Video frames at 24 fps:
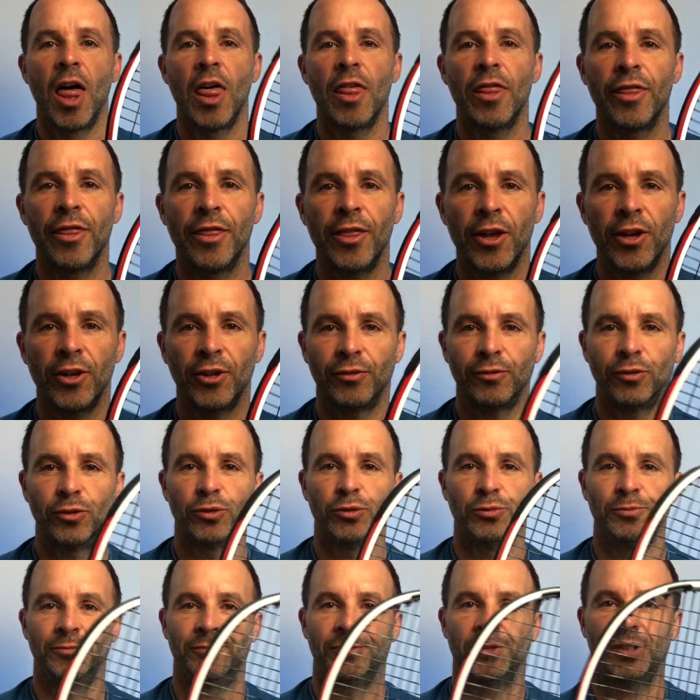Third of
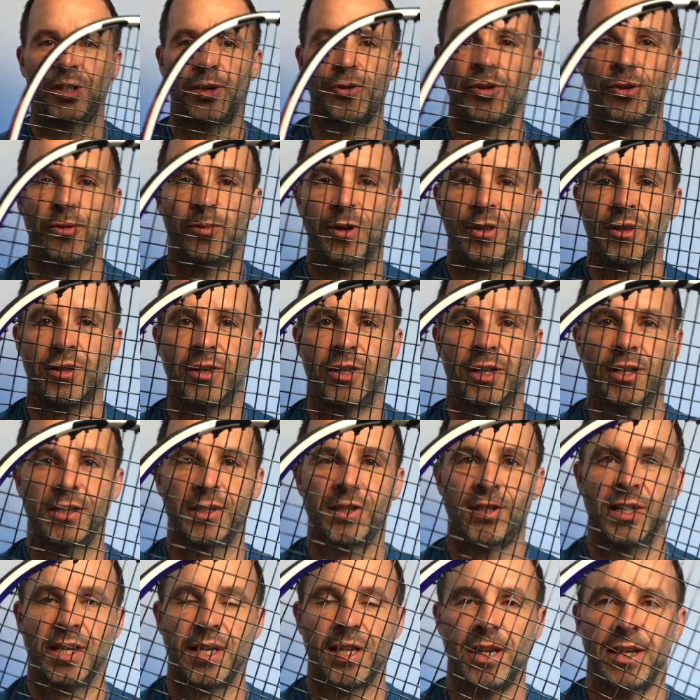all, don't know whether you can
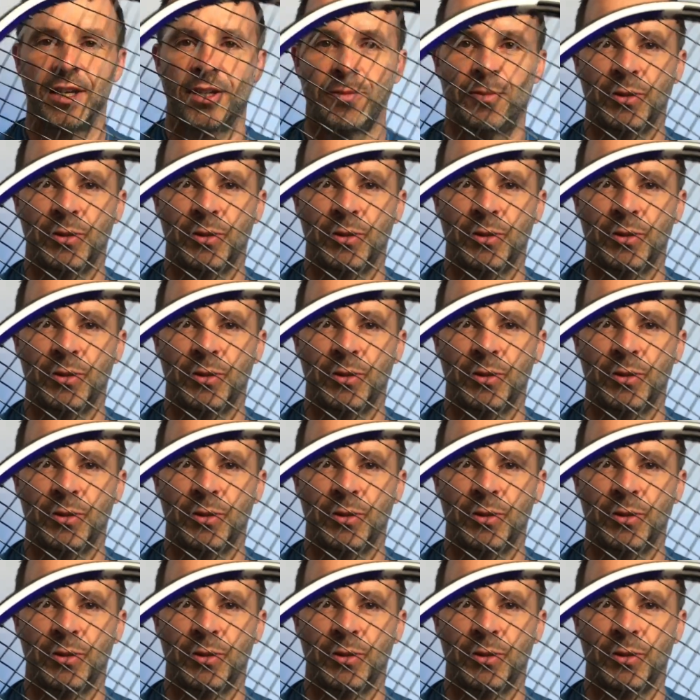see this,